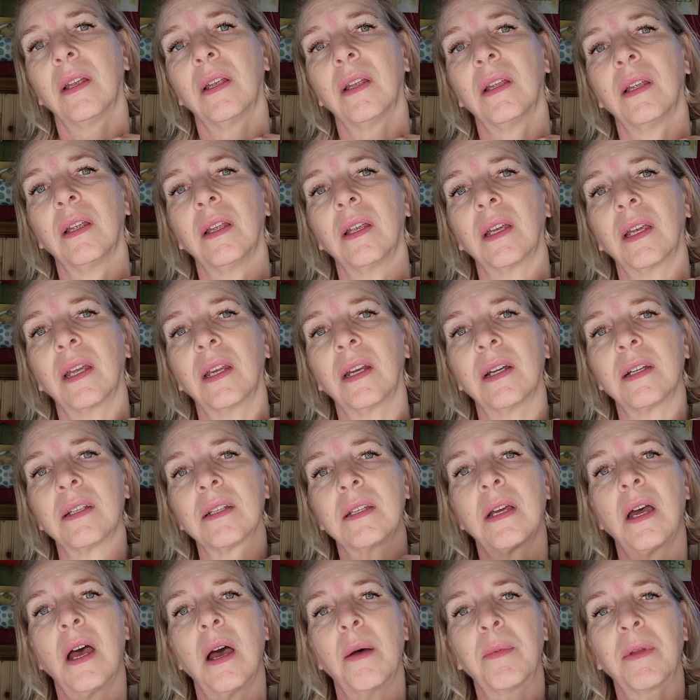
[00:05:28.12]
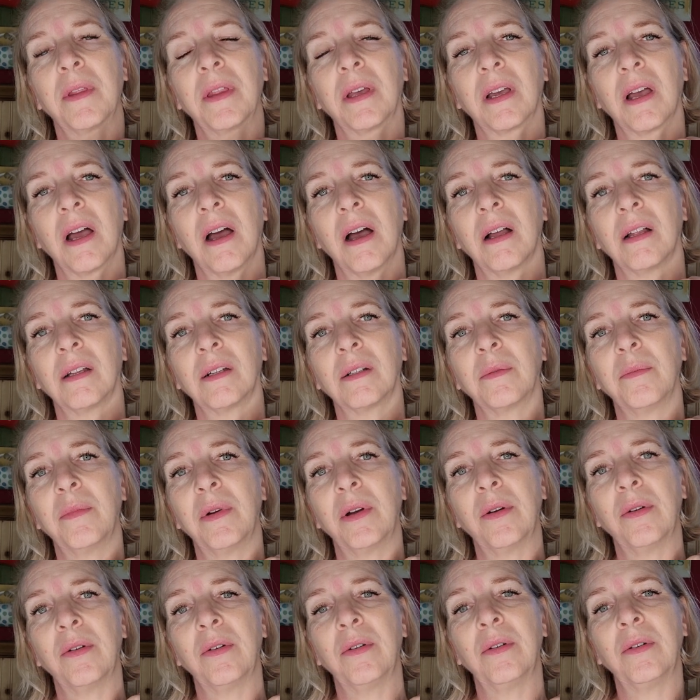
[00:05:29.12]
And get on top of the
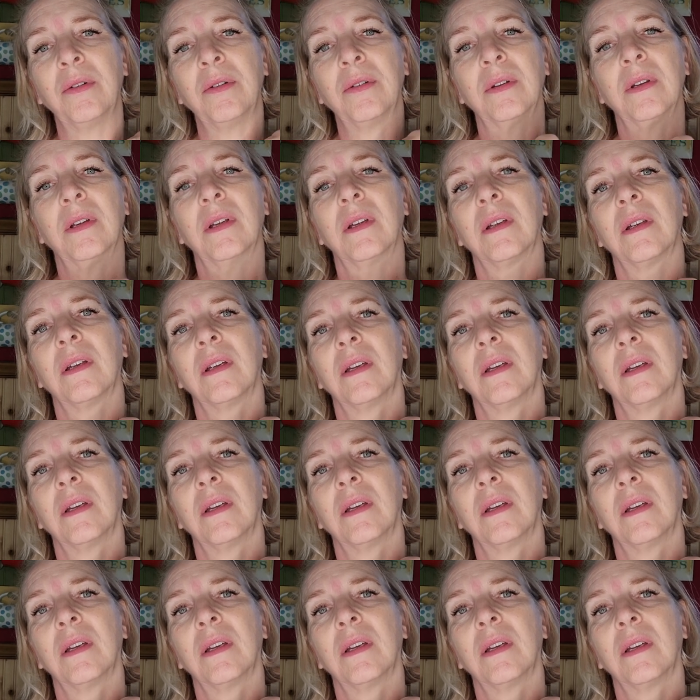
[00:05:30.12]
collarbone.